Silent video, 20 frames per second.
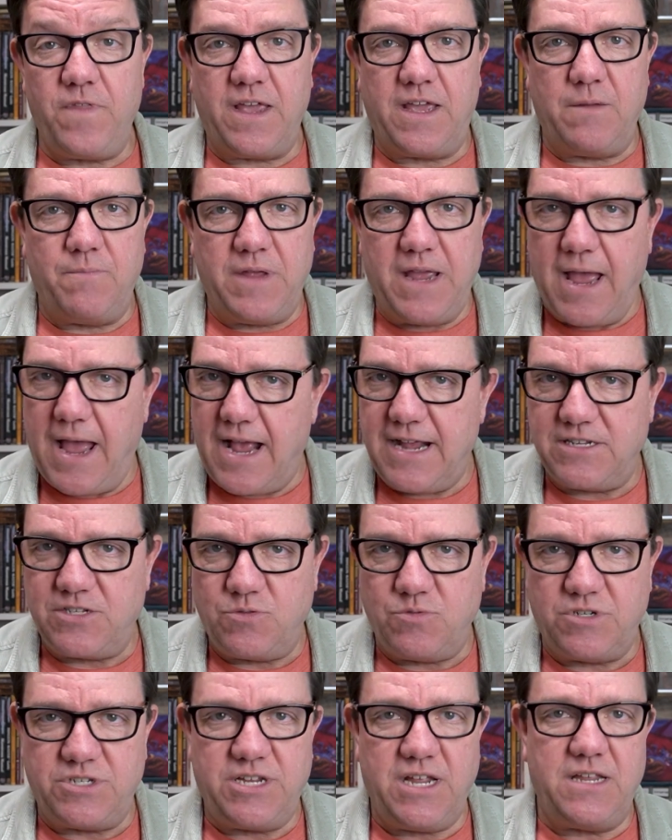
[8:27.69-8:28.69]
They can be asked
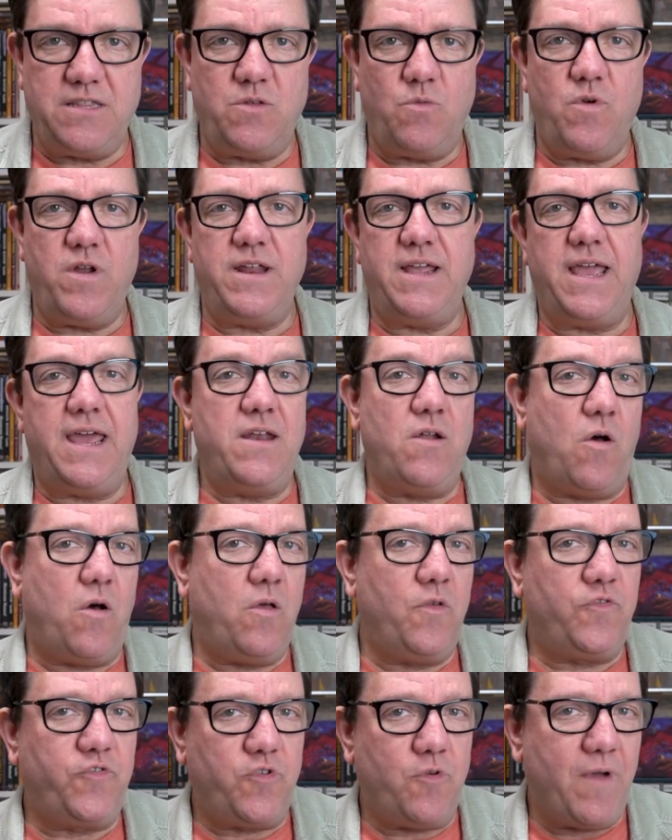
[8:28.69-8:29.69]
to attend the wedding and
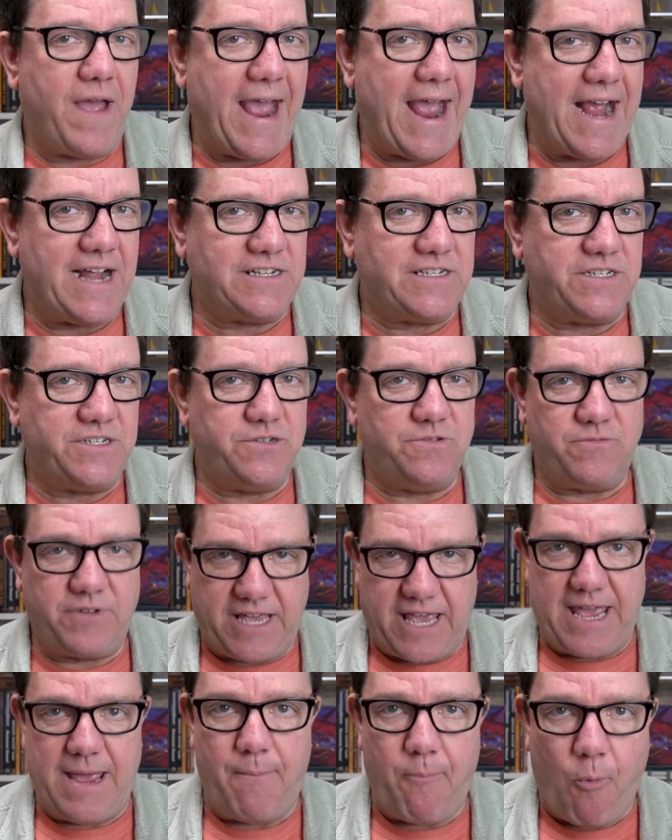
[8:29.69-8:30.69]
also asked to
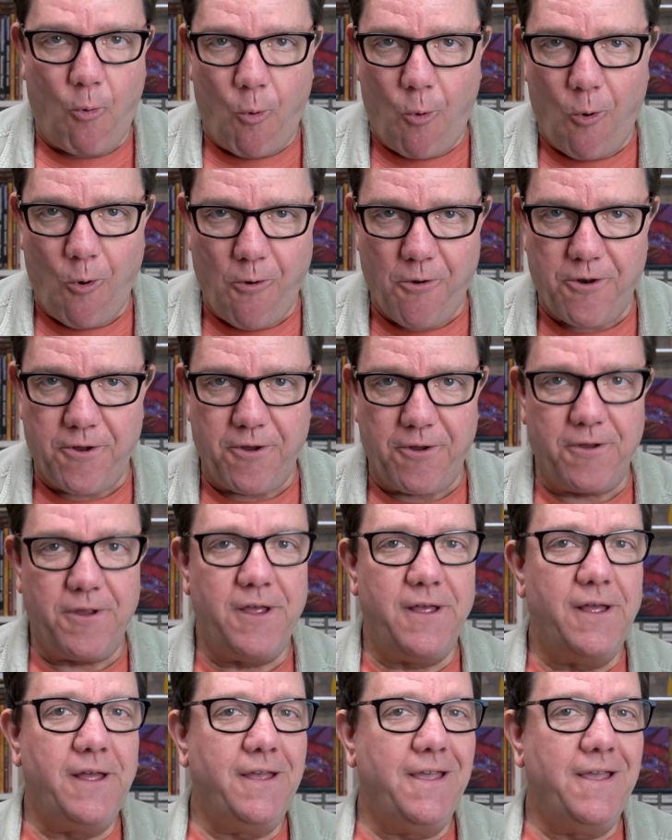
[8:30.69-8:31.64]
keep order,